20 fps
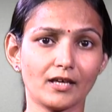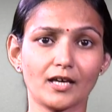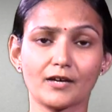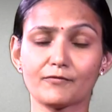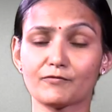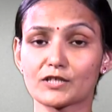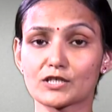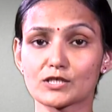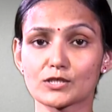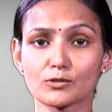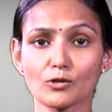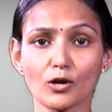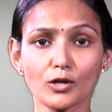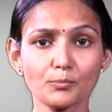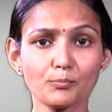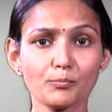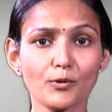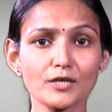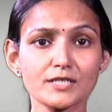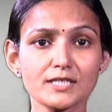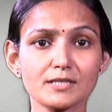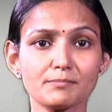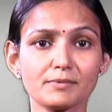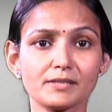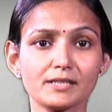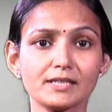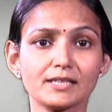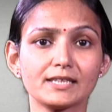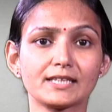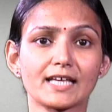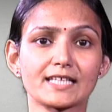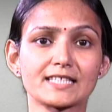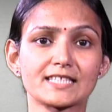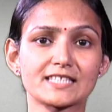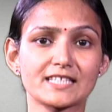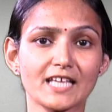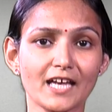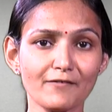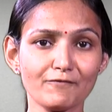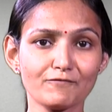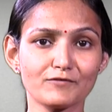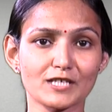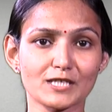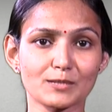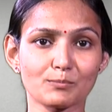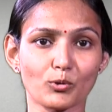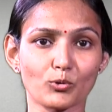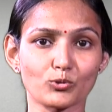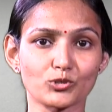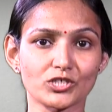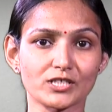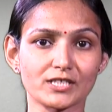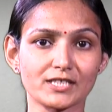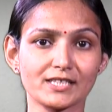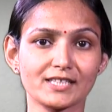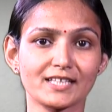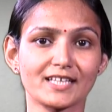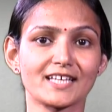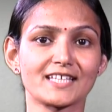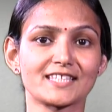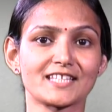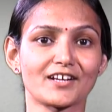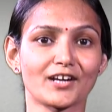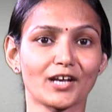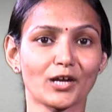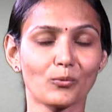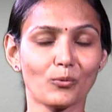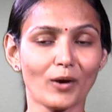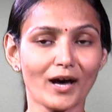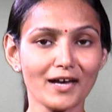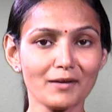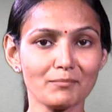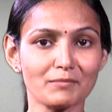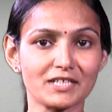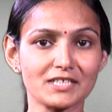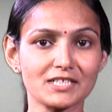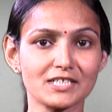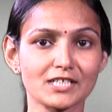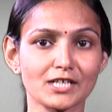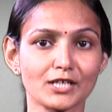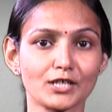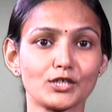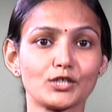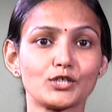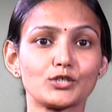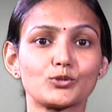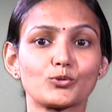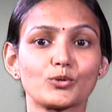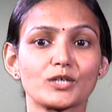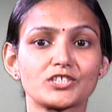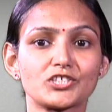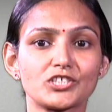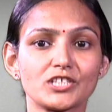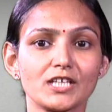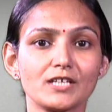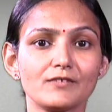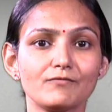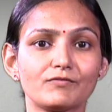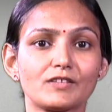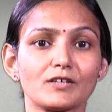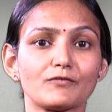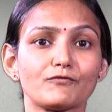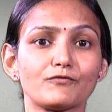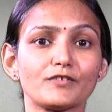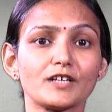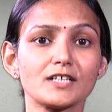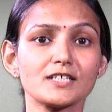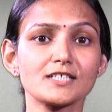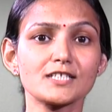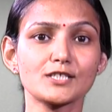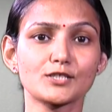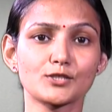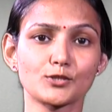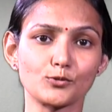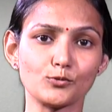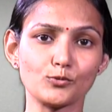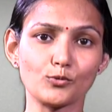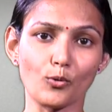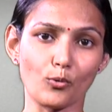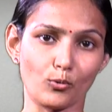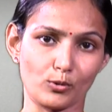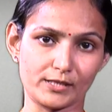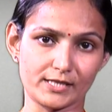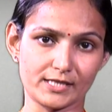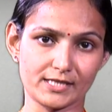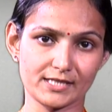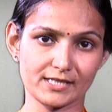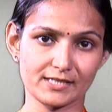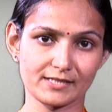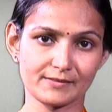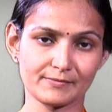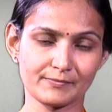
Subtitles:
If it is not possible, then safe disposal is a requirement to achieve the first 2 goals.